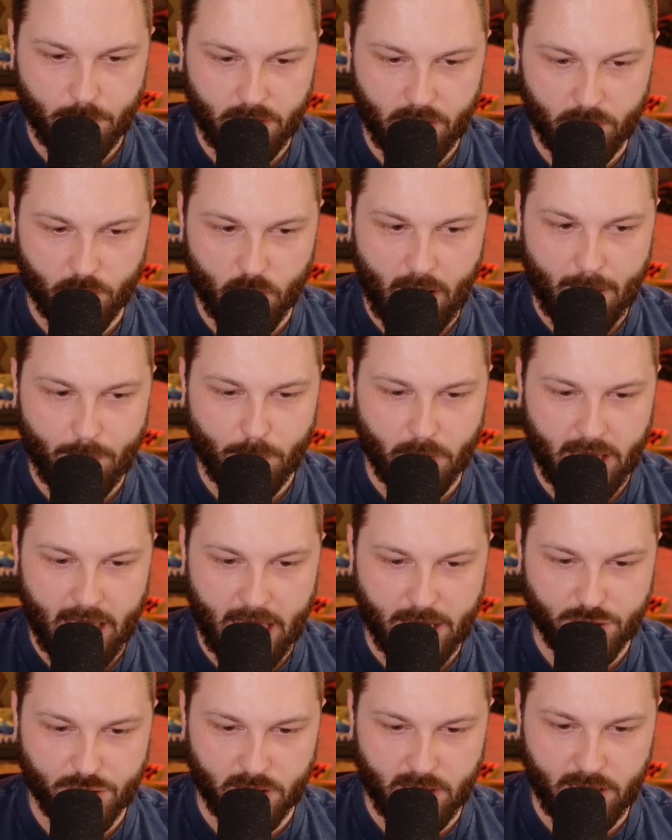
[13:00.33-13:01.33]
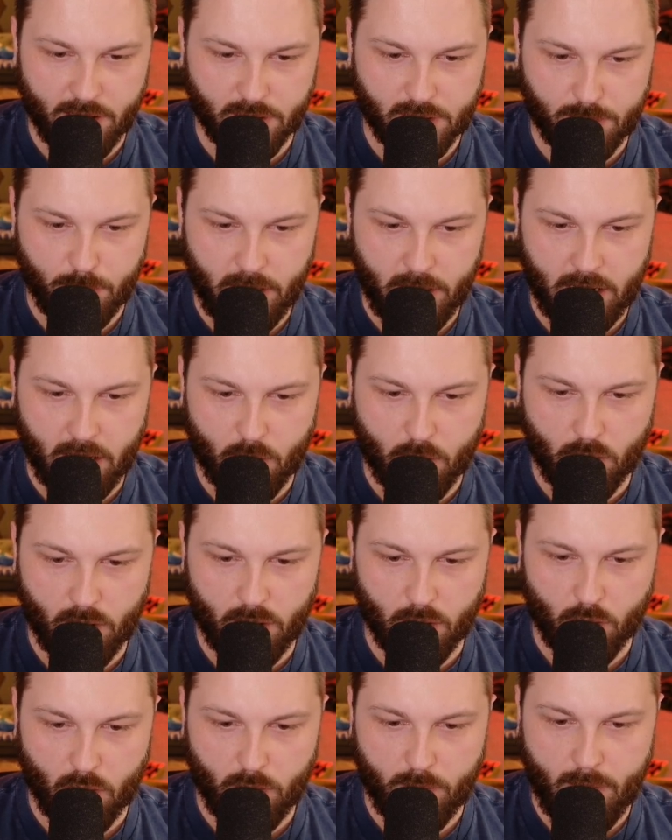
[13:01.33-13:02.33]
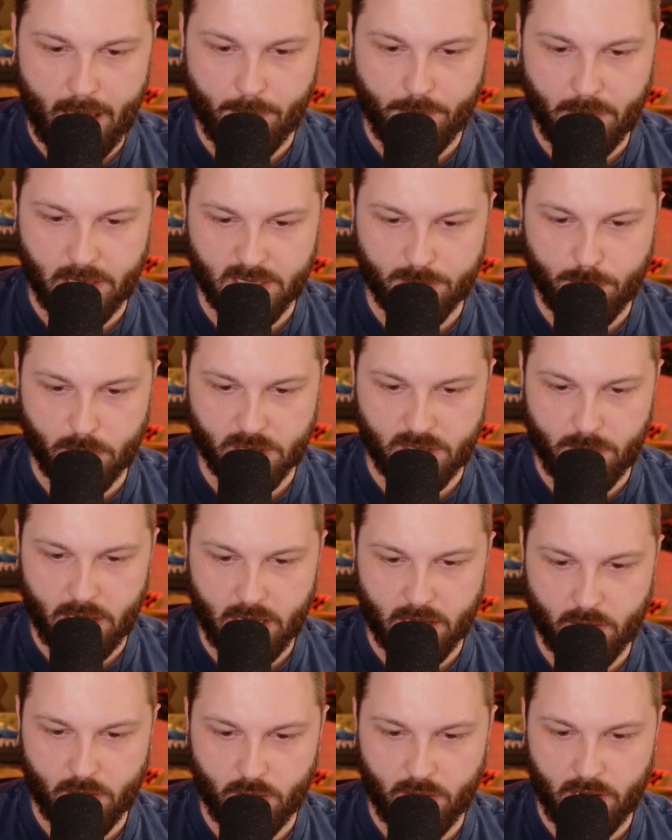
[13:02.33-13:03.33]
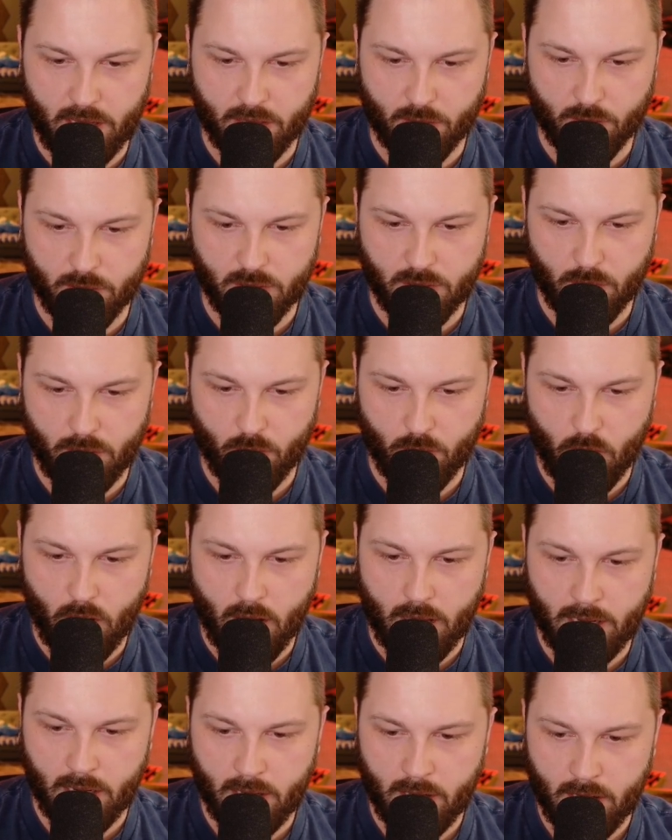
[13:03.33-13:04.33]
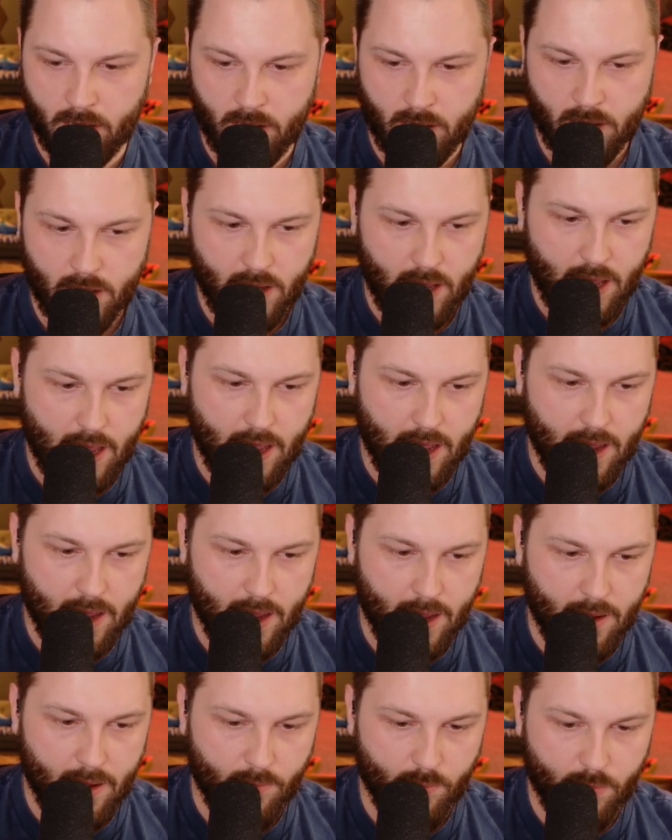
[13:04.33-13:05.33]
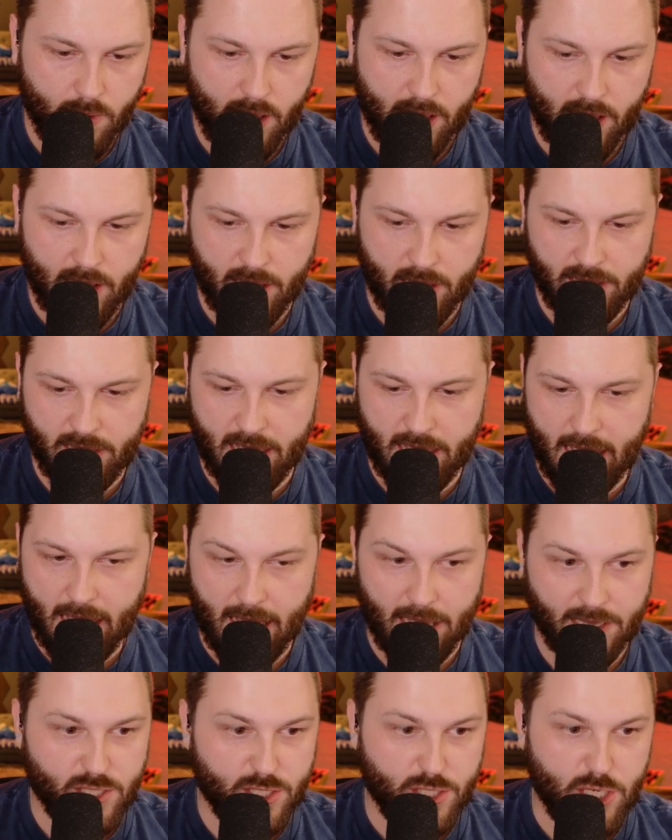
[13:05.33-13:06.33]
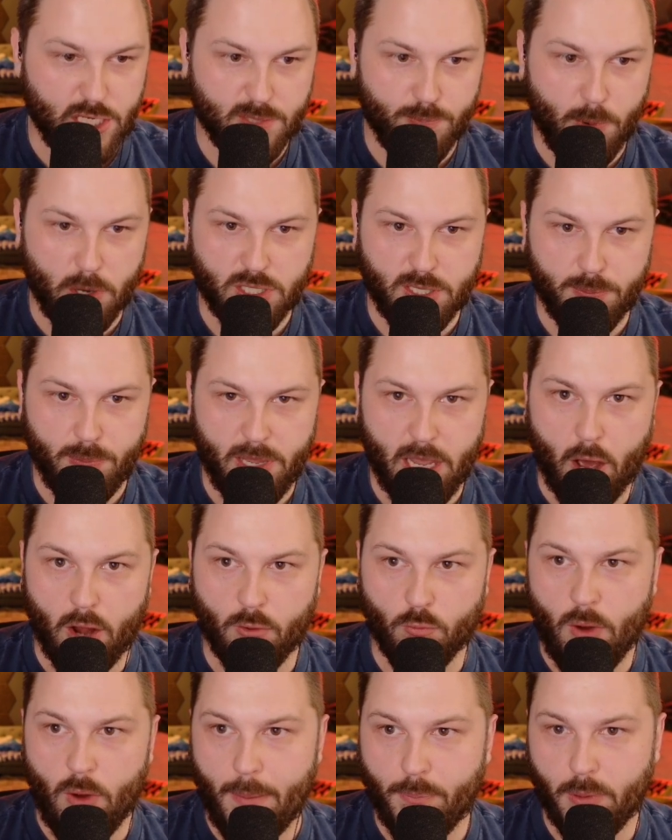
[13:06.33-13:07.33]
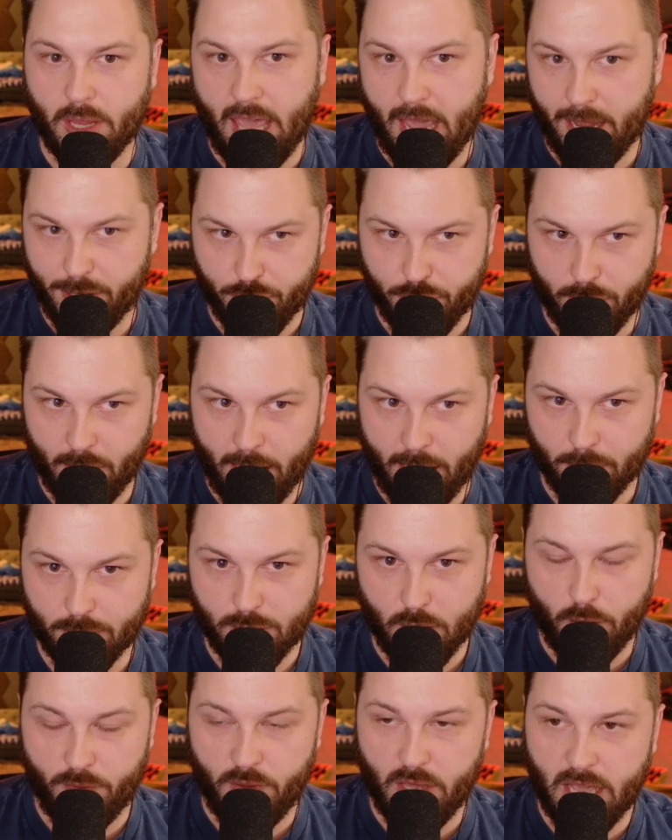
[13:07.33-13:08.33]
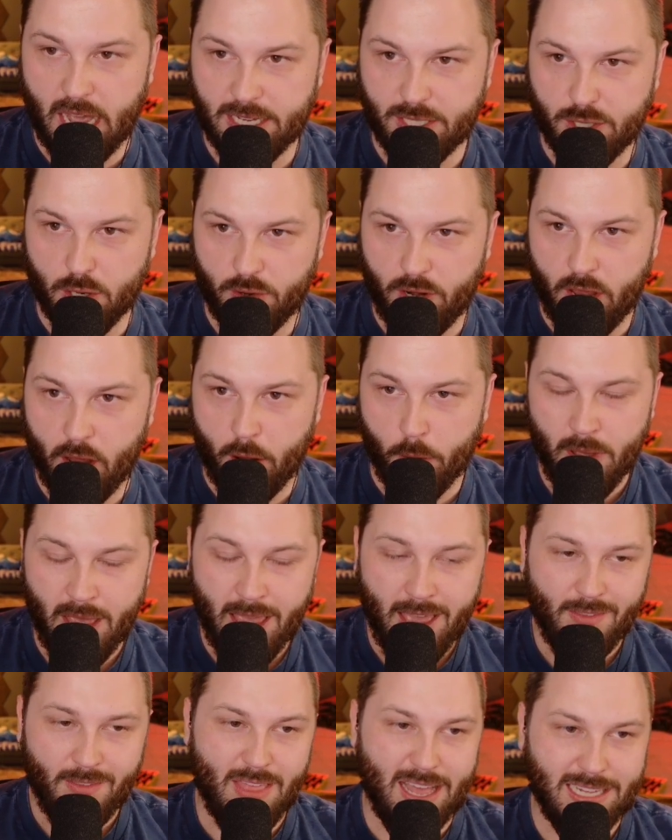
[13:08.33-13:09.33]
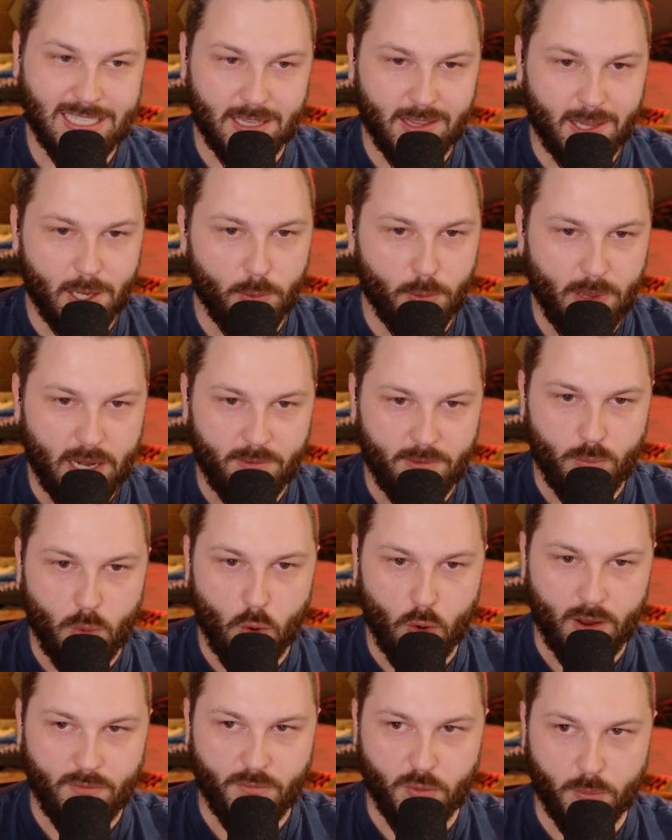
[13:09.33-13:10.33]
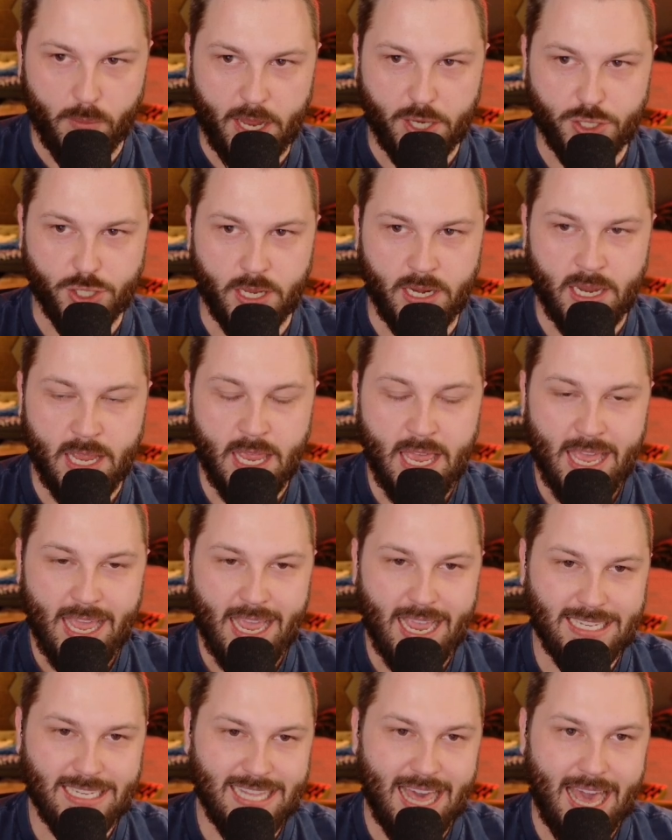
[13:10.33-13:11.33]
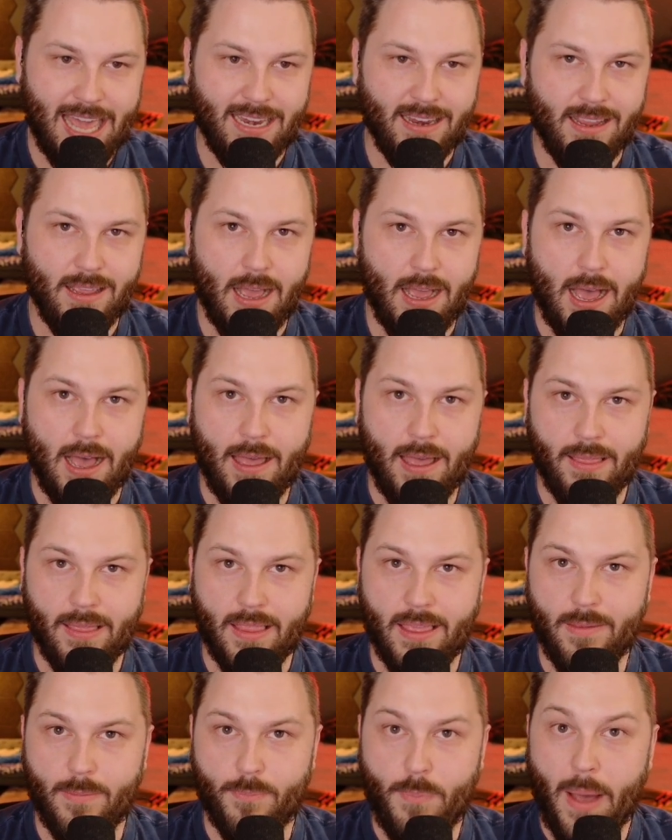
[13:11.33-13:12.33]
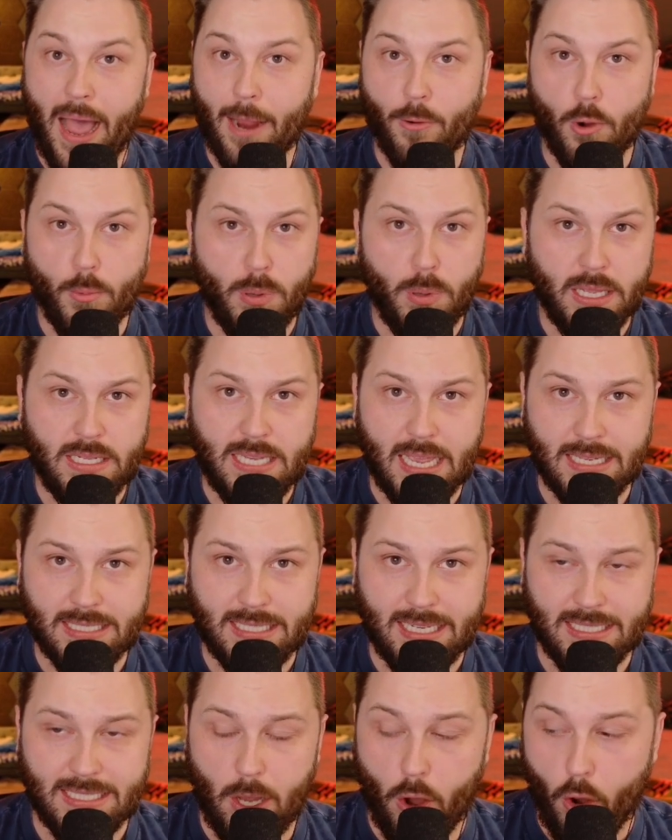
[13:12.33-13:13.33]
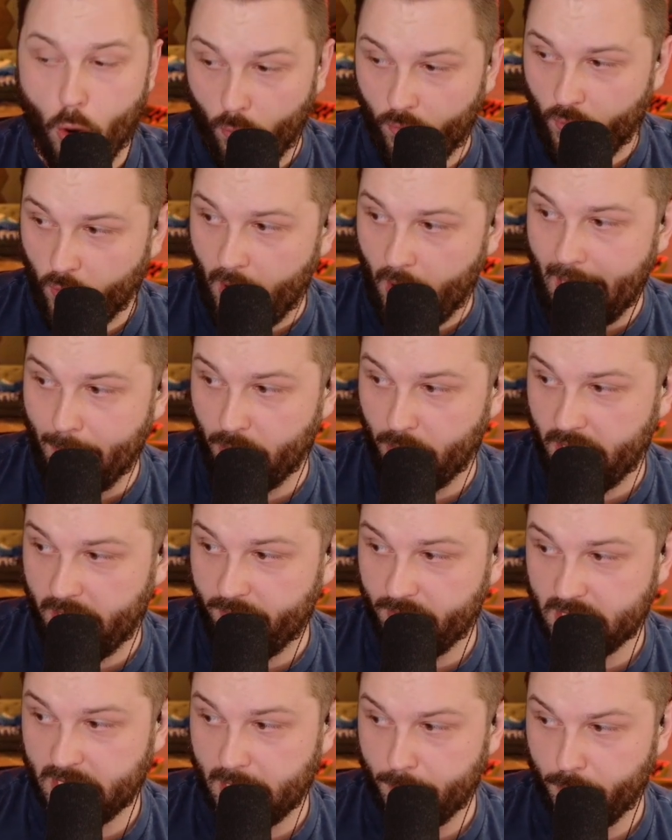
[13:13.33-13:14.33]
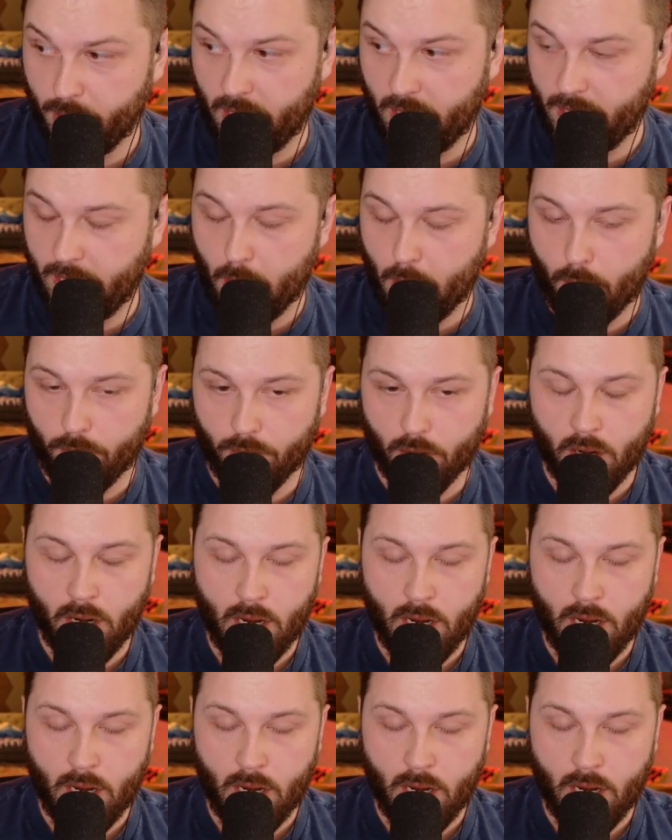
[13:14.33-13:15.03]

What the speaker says: replication layer split? According to the roadmap, it's supposed to be included in 321. Yeah, it's just supposed to be on replication layer. So if you guys don't know, that's a little bit of more information, is that Pyro playtest is over. I believe it's completely over.